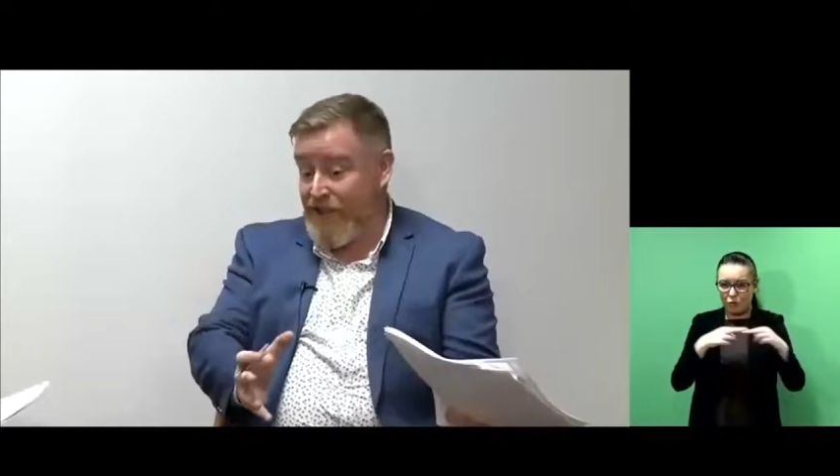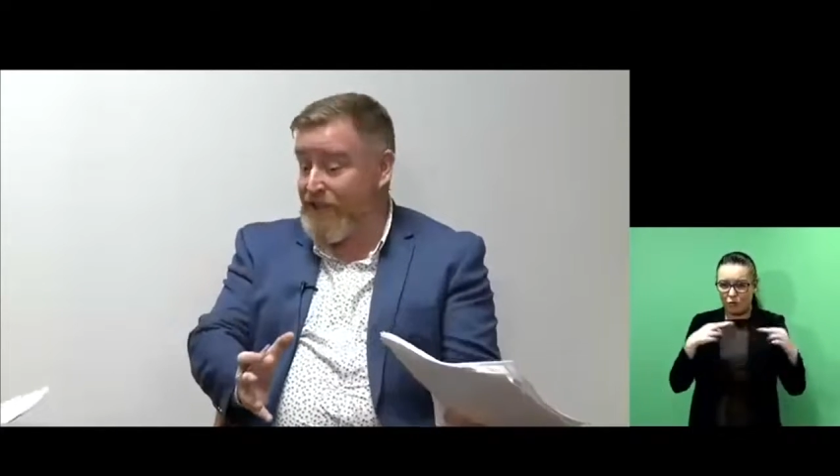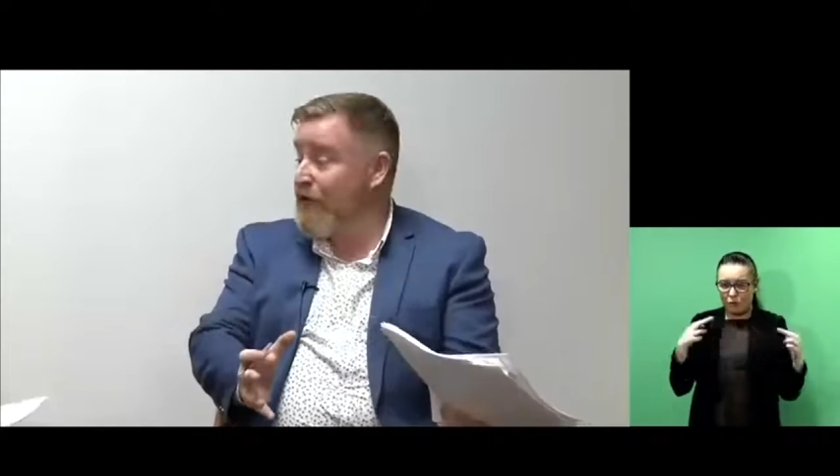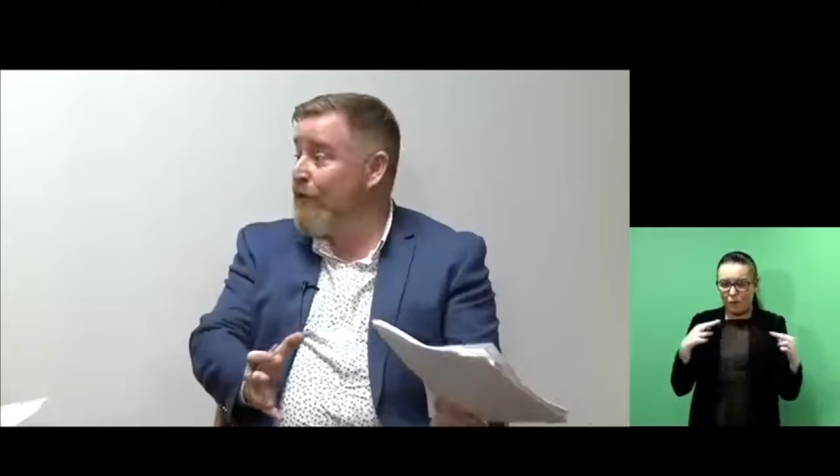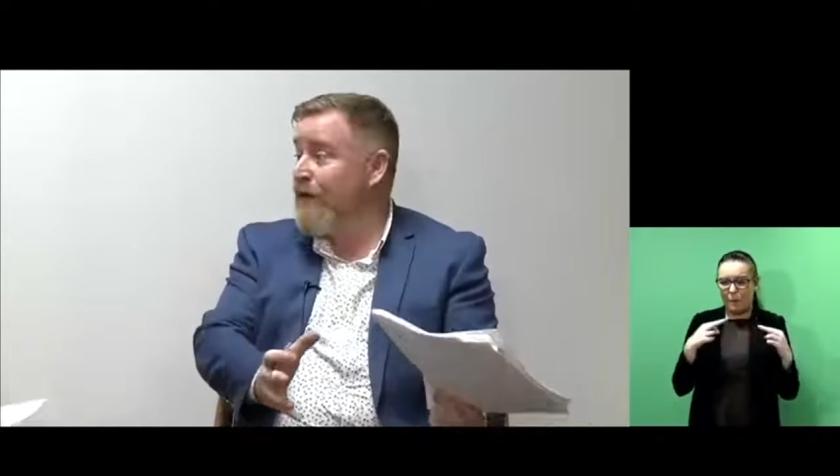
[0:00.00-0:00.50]
to the
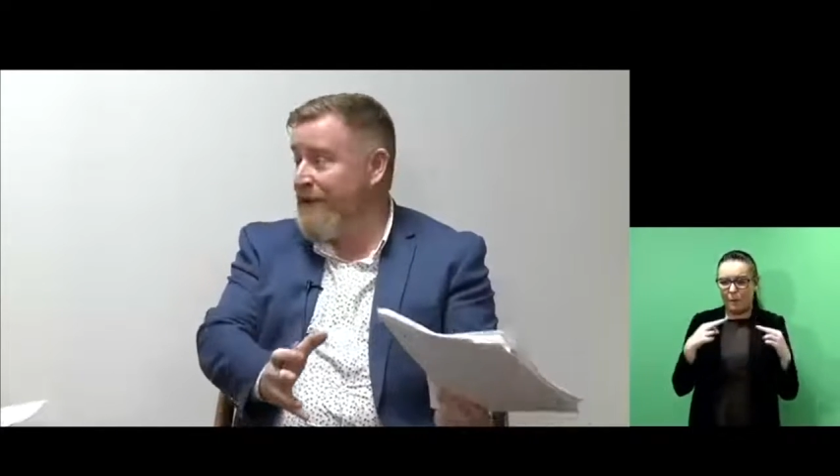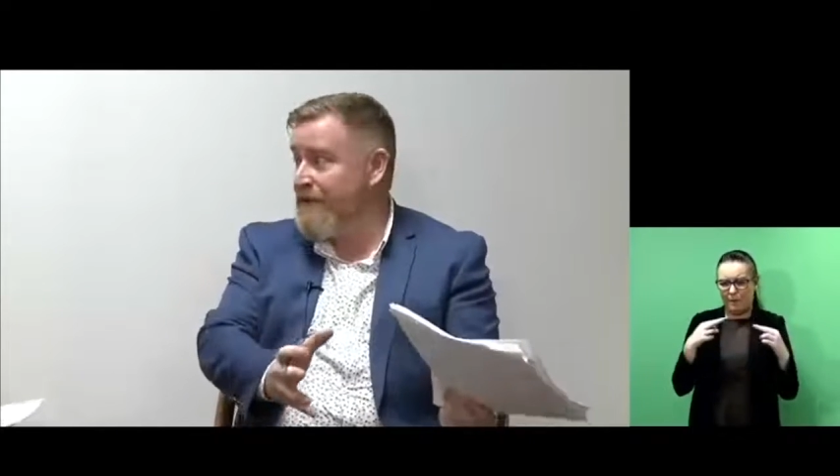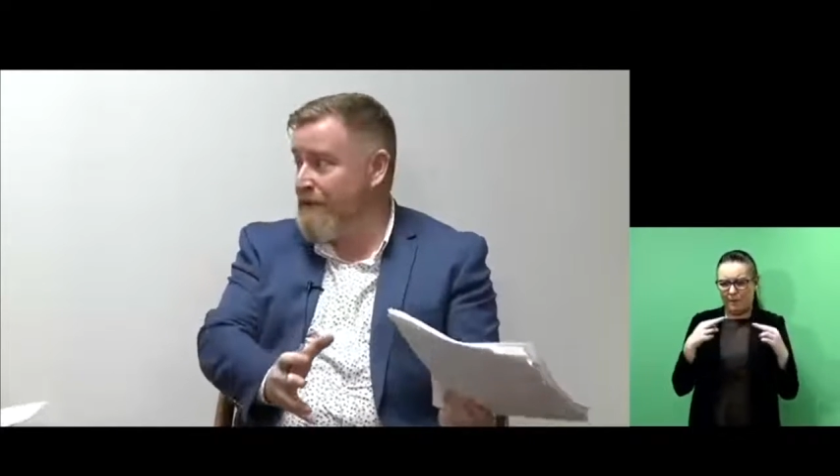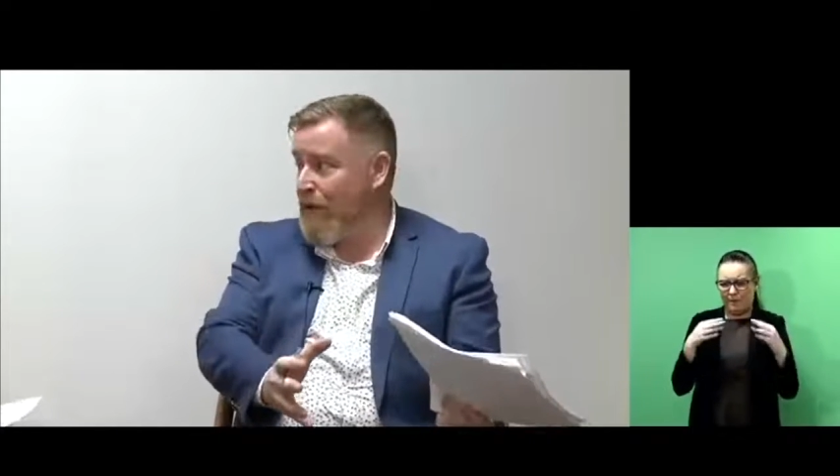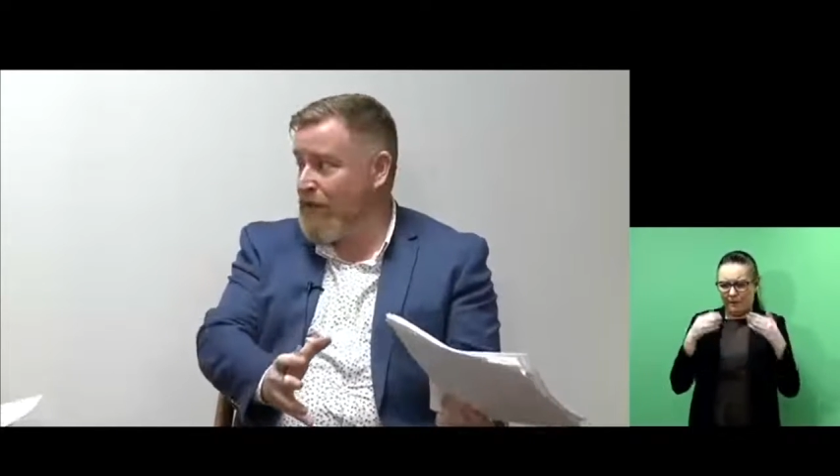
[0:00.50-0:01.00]
children who need
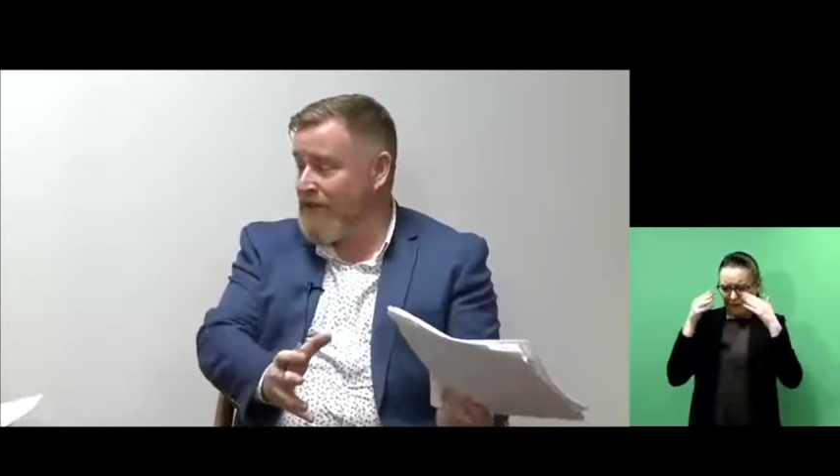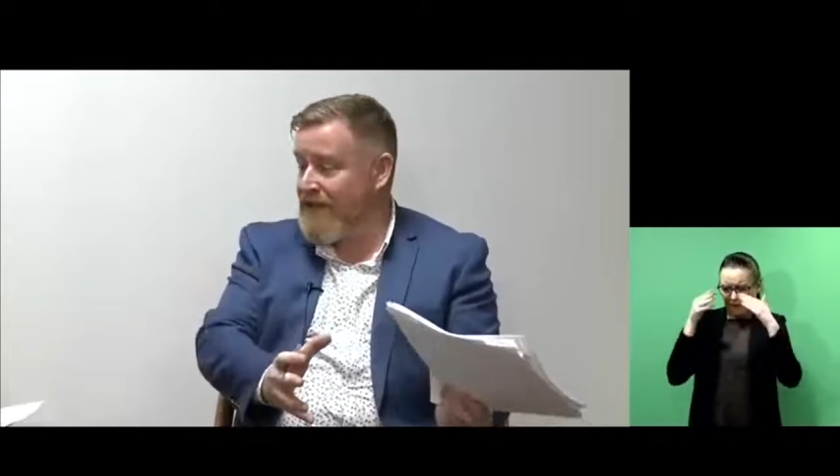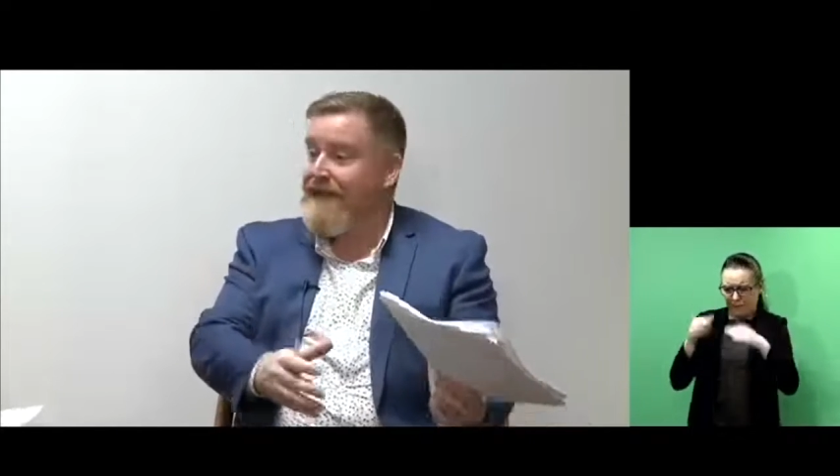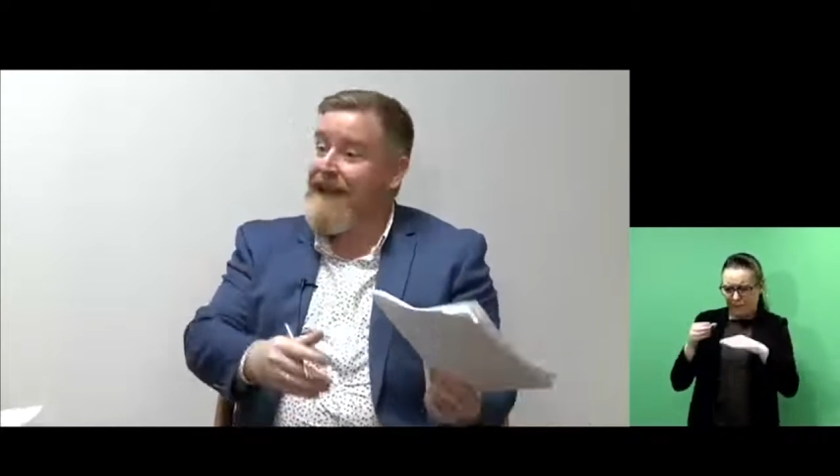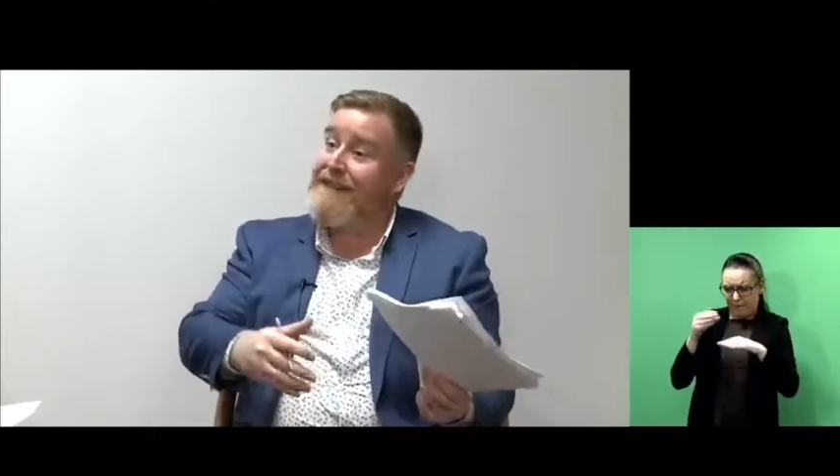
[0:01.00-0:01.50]
it most.